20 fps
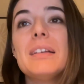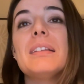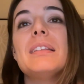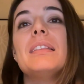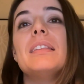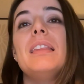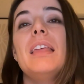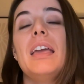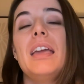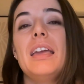
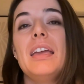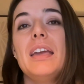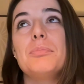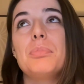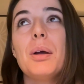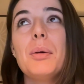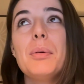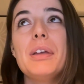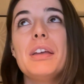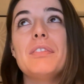they
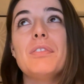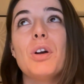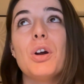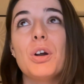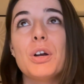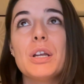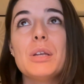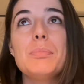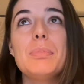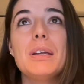probably have
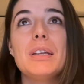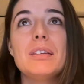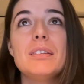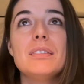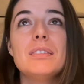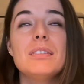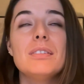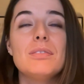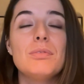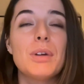already been
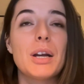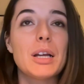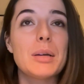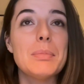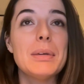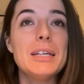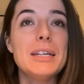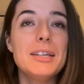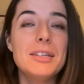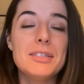
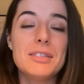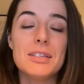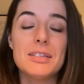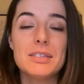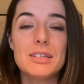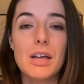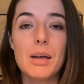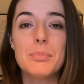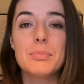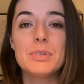recommended to
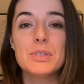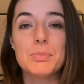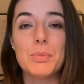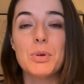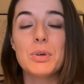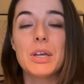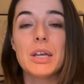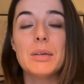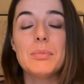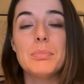stop
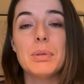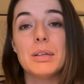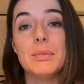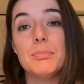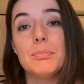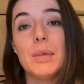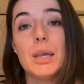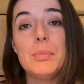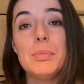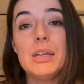smoking, but
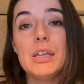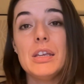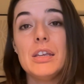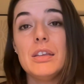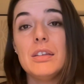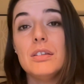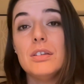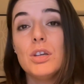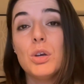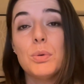maybe
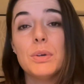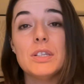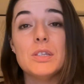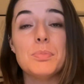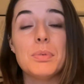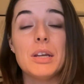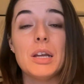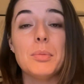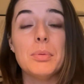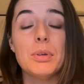no one's
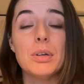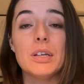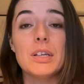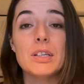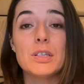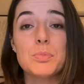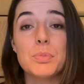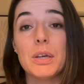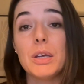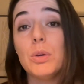been able to
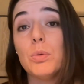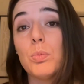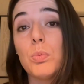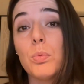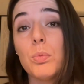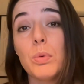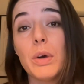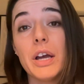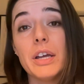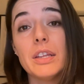explain
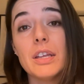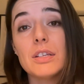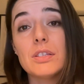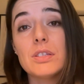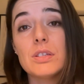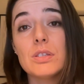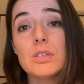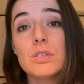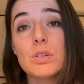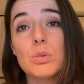why that's
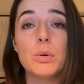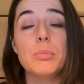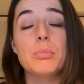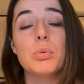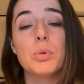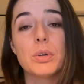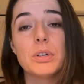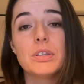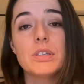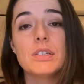so
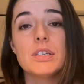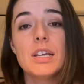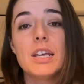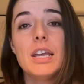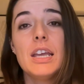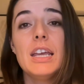important.